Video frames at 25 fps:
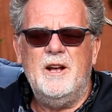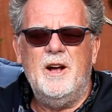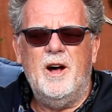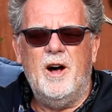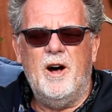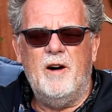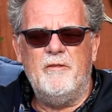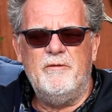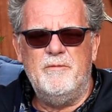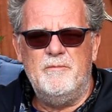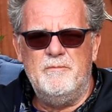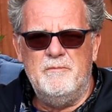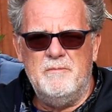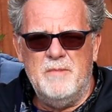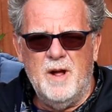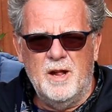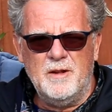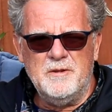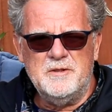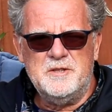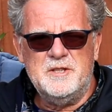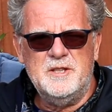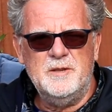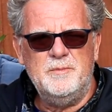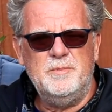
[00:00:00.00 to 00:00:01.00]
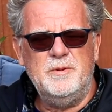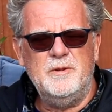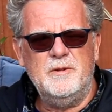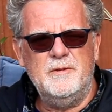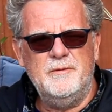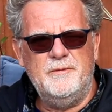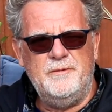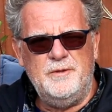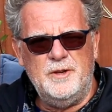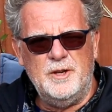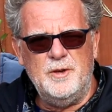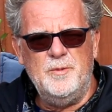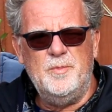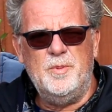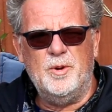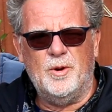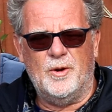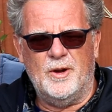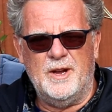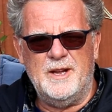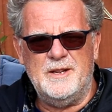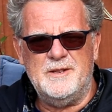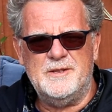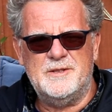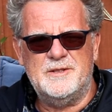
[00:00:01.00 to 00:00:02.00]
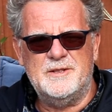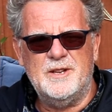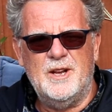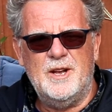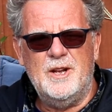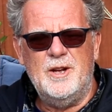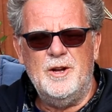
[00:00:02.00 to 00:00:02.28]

of multiple viewpoints